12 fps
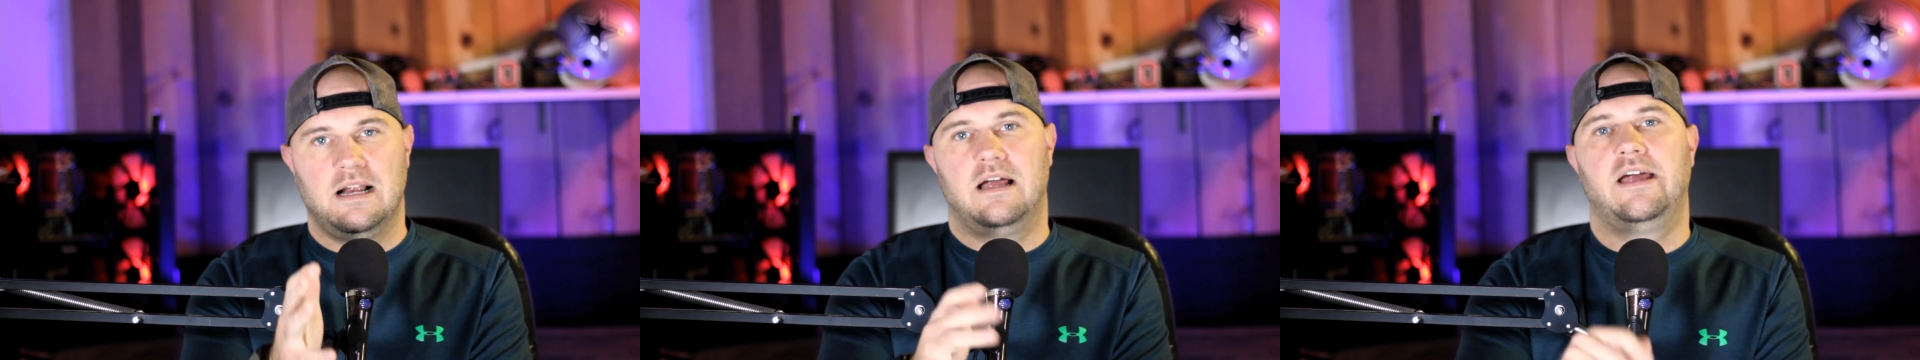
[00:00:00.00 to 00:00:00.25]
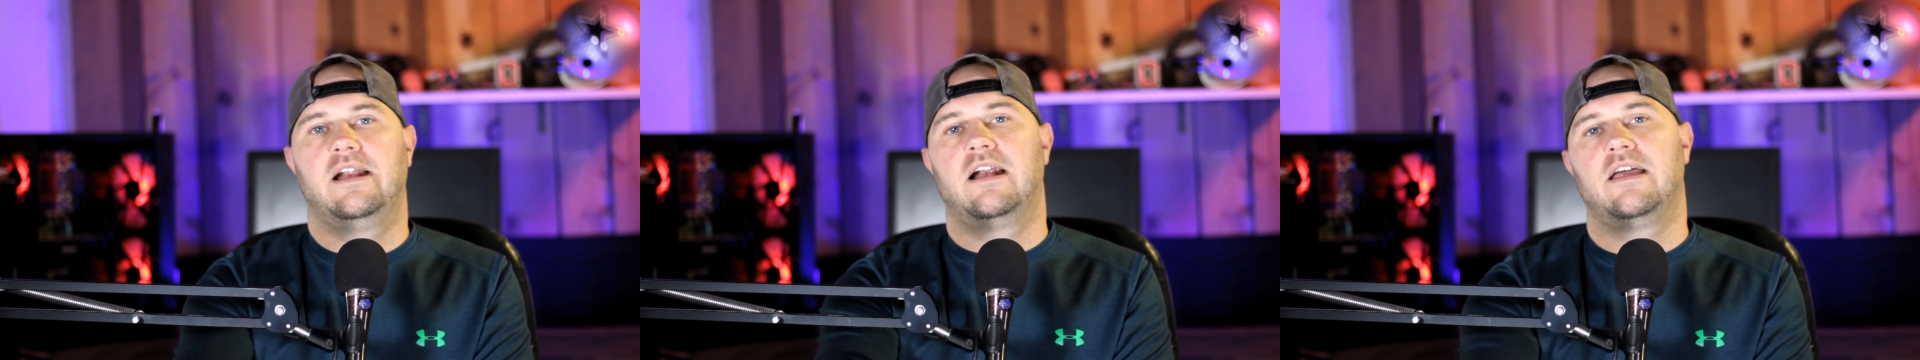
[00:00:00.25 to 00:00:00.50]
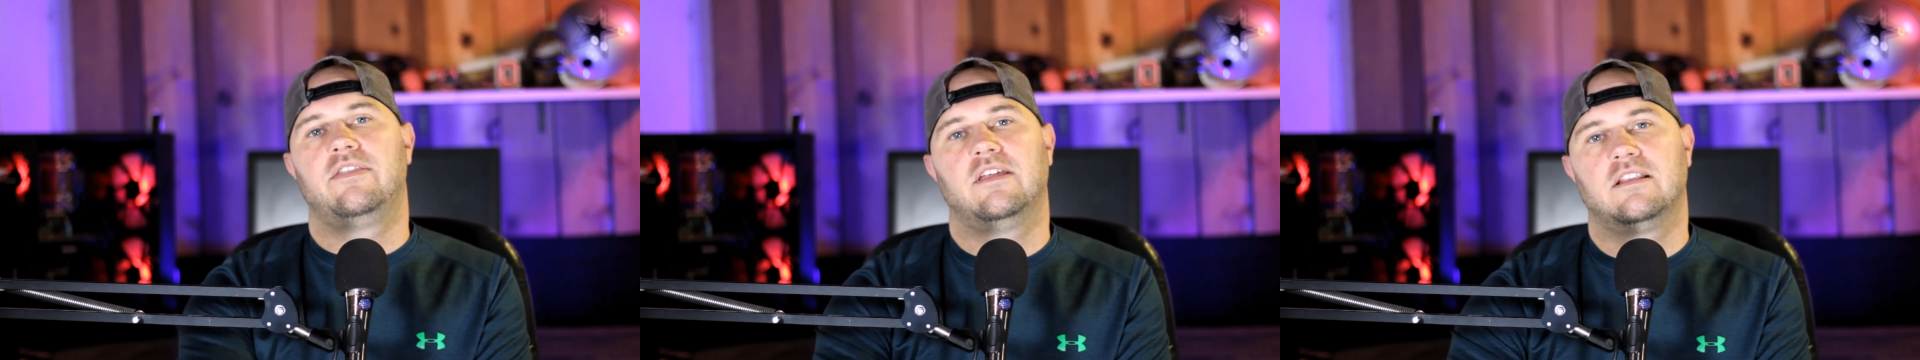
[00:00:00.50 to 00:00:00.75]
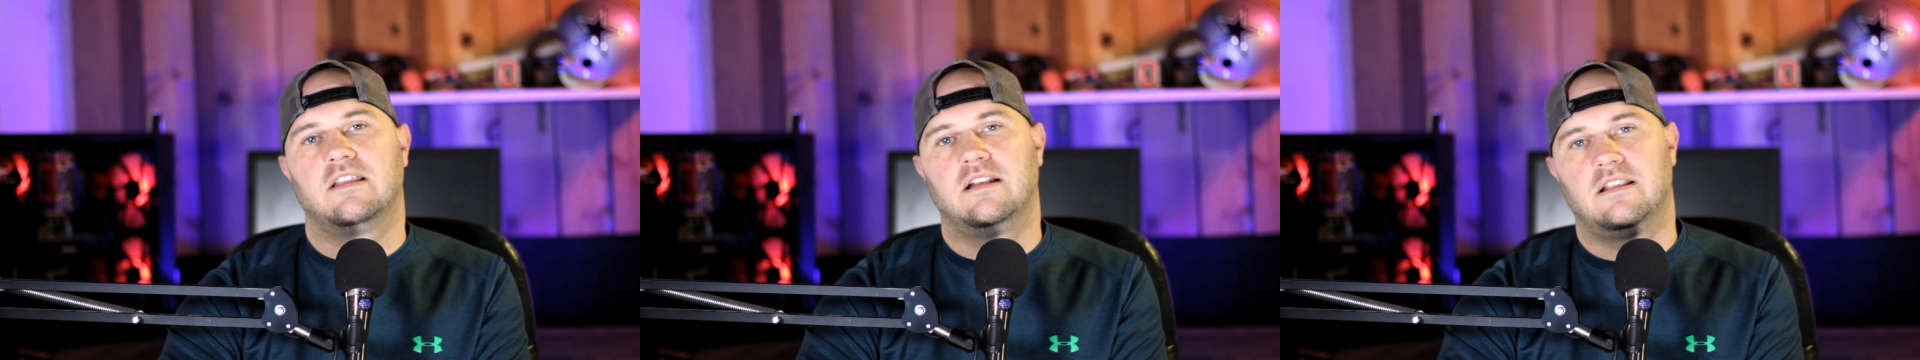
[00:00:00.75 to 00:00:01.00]
and I
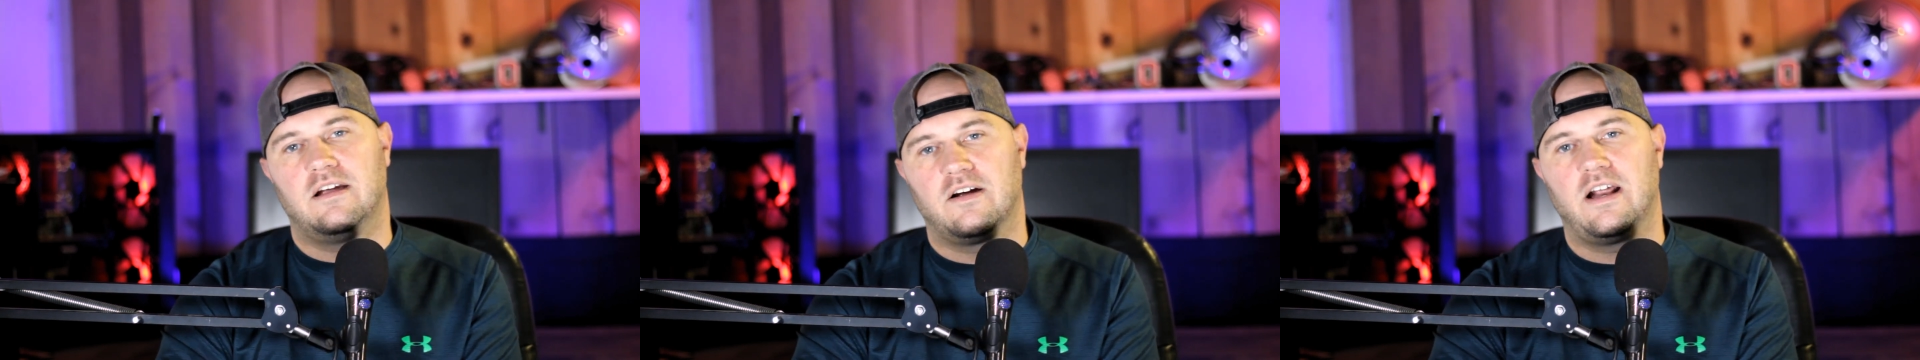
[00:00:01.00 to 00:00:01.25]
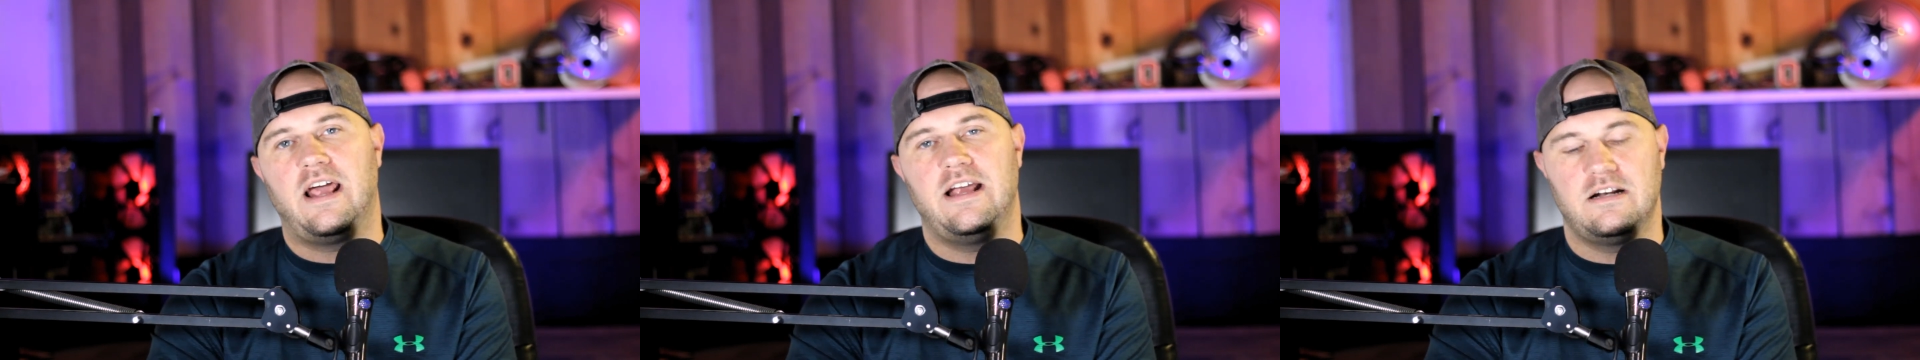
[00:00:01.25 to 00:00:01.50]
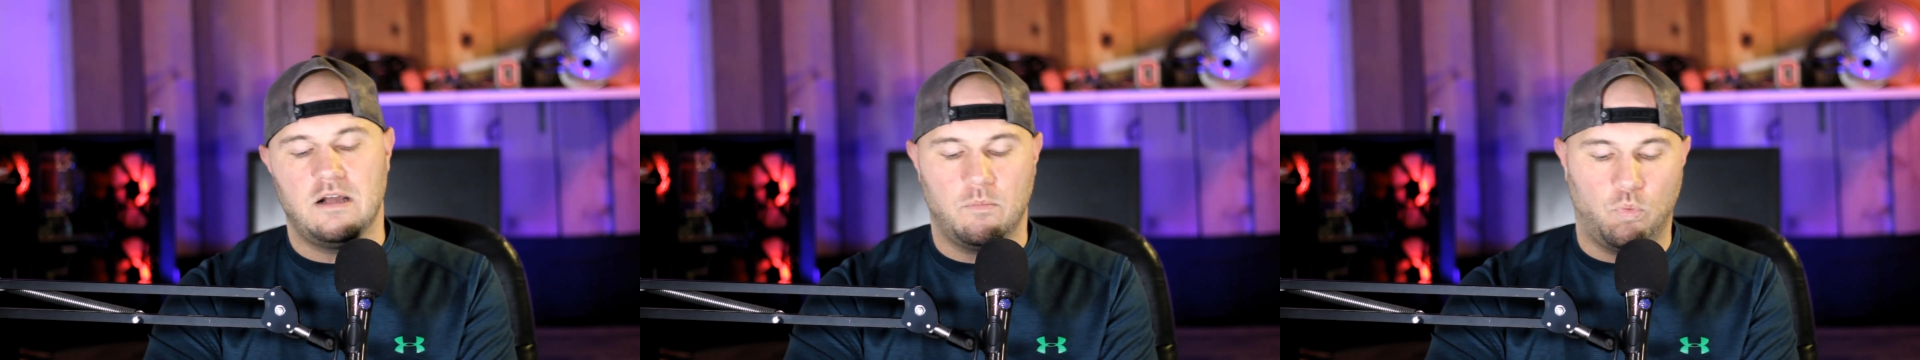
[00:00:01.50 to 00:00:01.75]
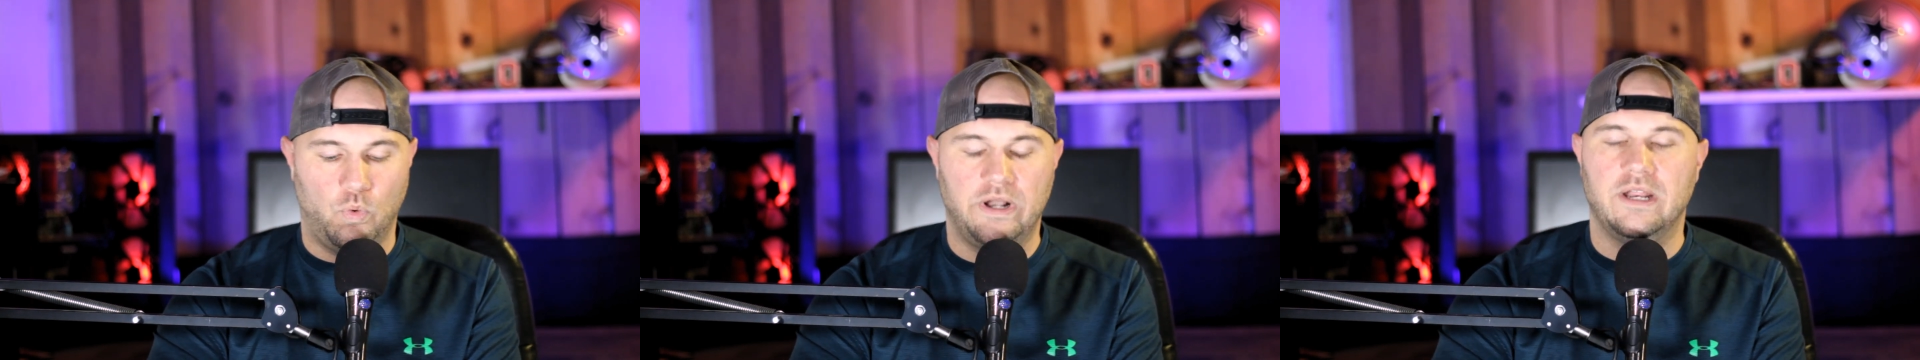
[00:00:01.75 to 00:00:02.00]
think that they're going to end
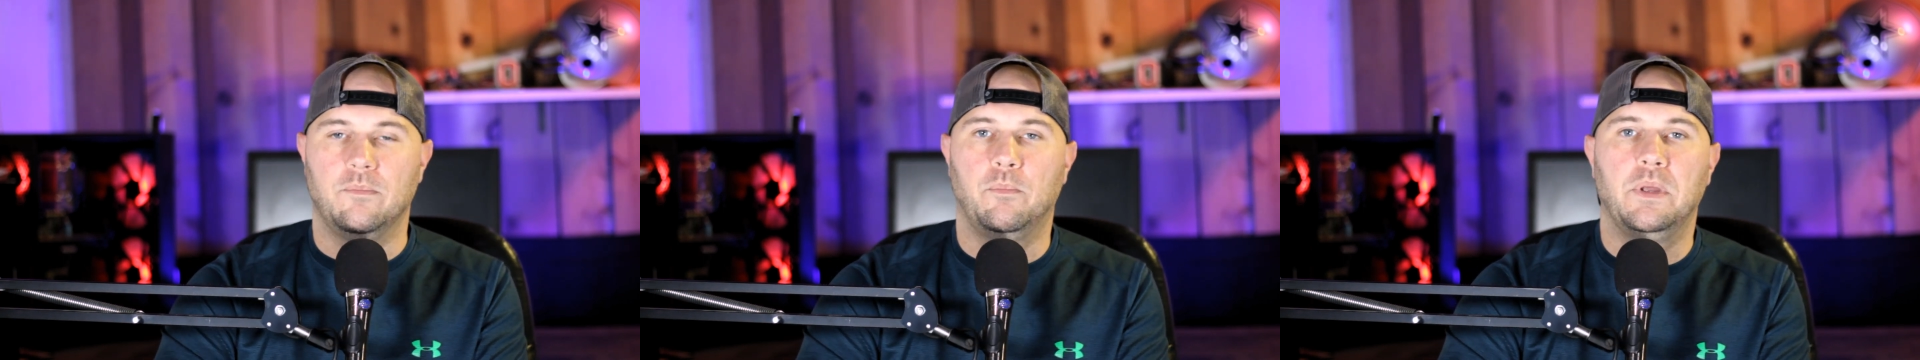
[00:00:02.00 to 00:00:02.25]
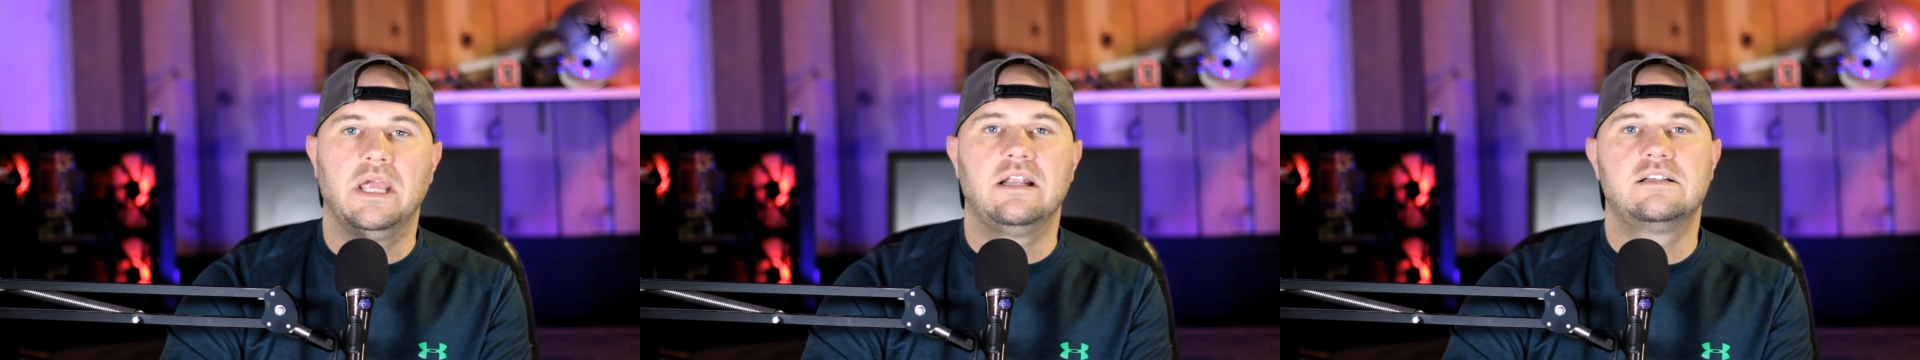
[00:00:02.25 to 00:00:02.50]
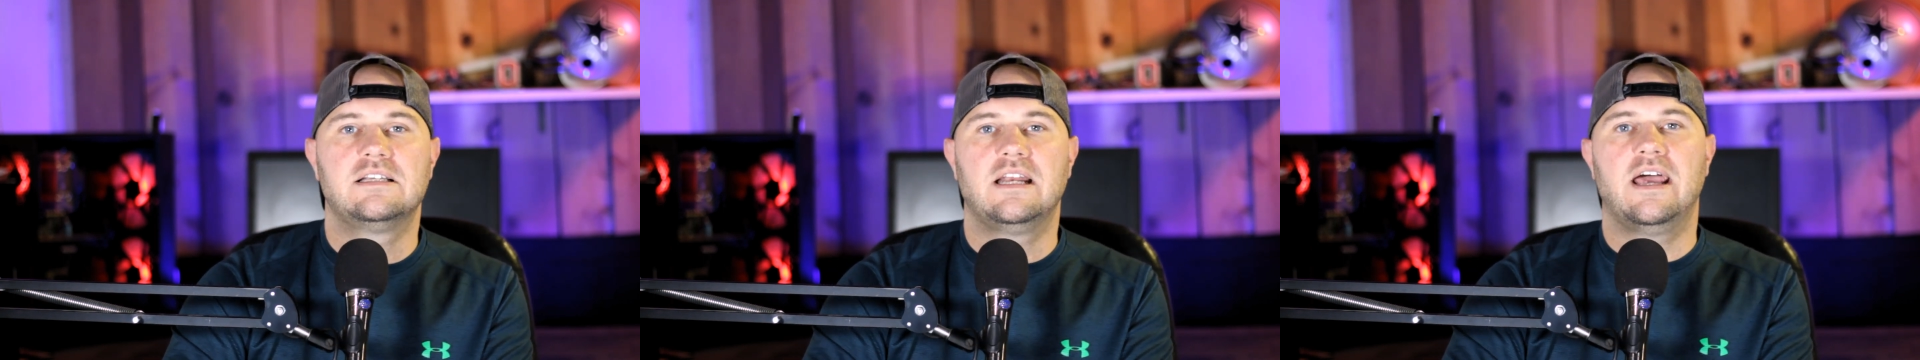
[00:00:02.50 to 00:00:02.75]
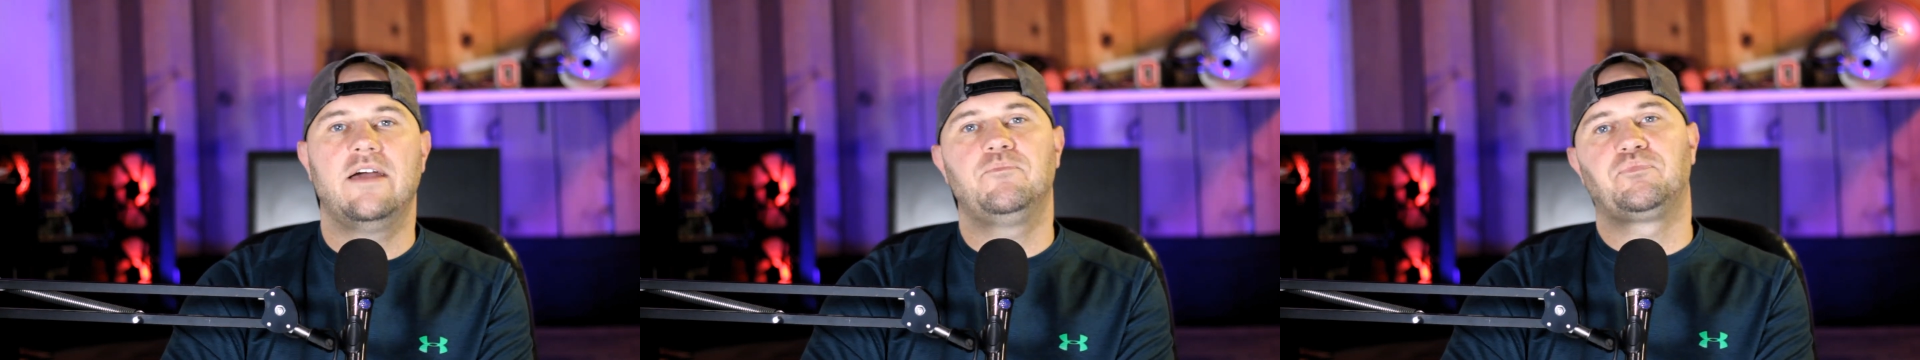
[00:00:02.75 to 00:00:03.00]
up winning big
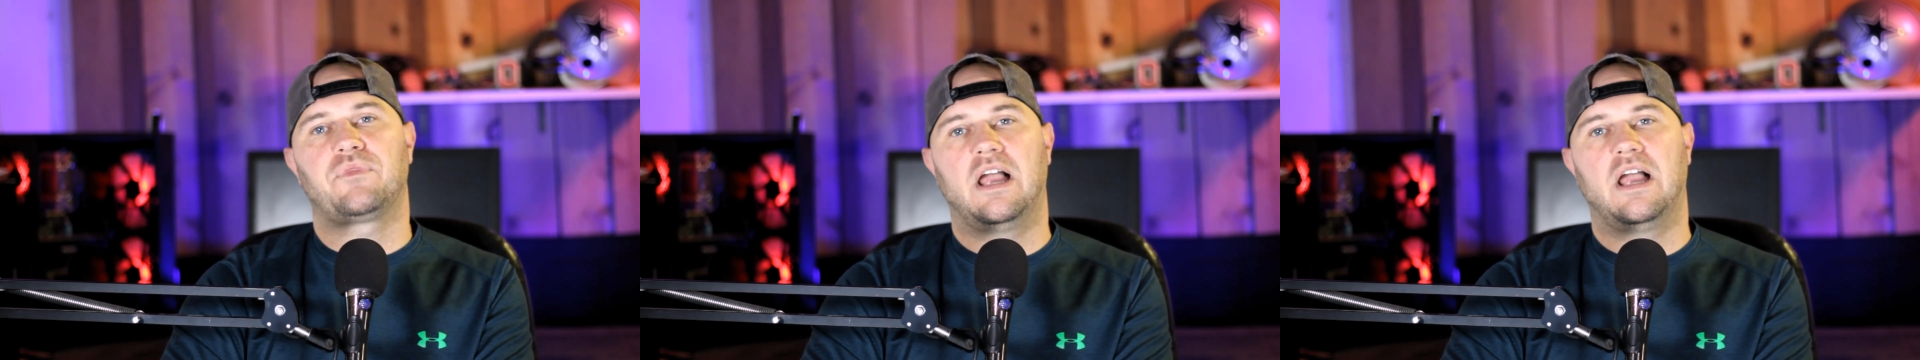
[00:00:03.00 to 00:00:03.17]
today.